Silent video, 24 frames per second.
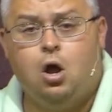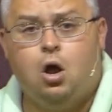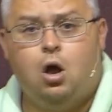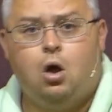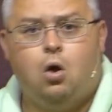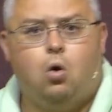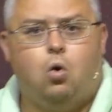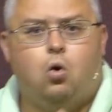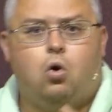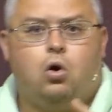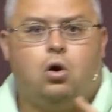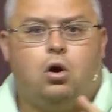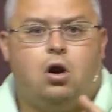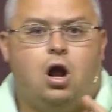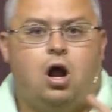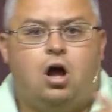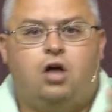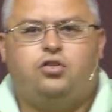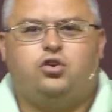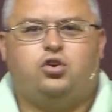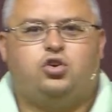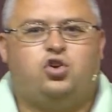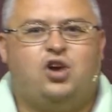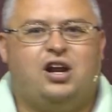Or
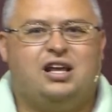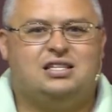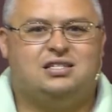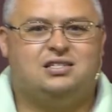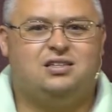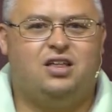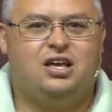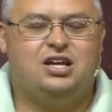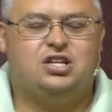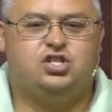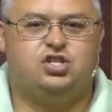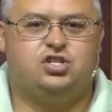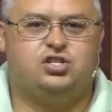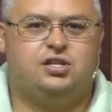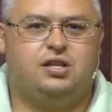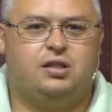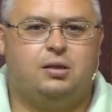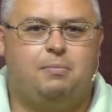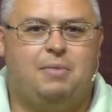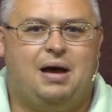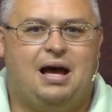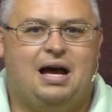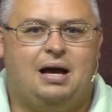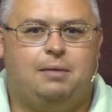other translations of the
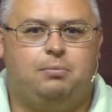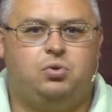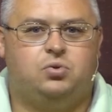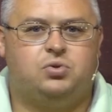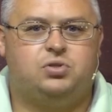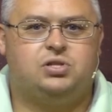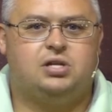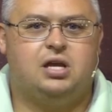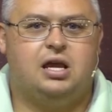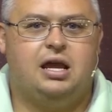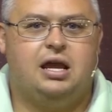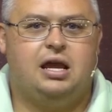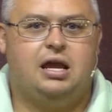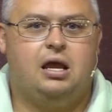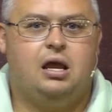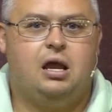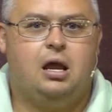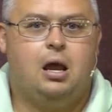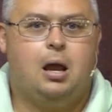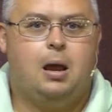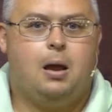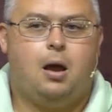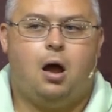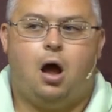Bible say
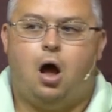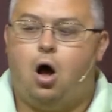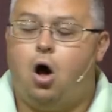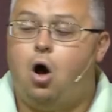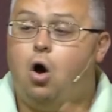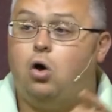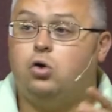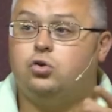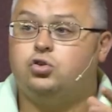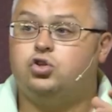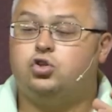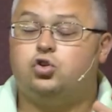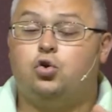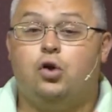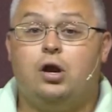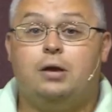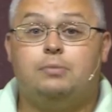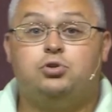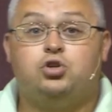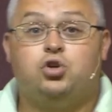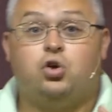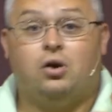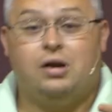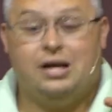all
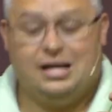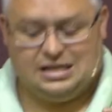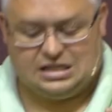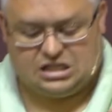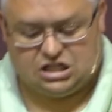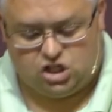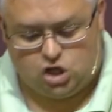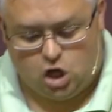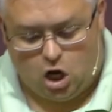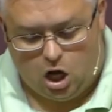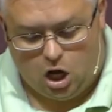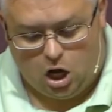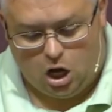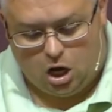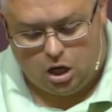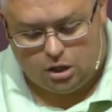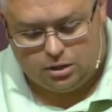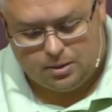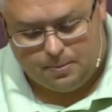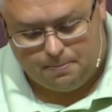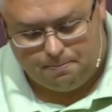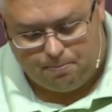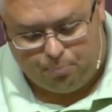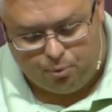Scripture is
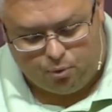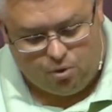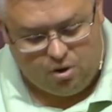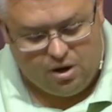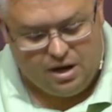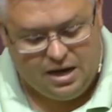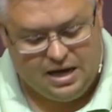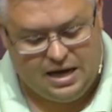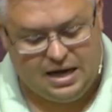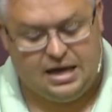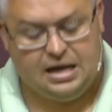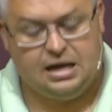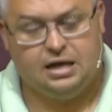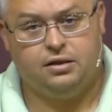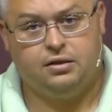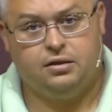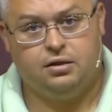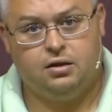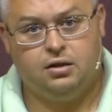God breathed.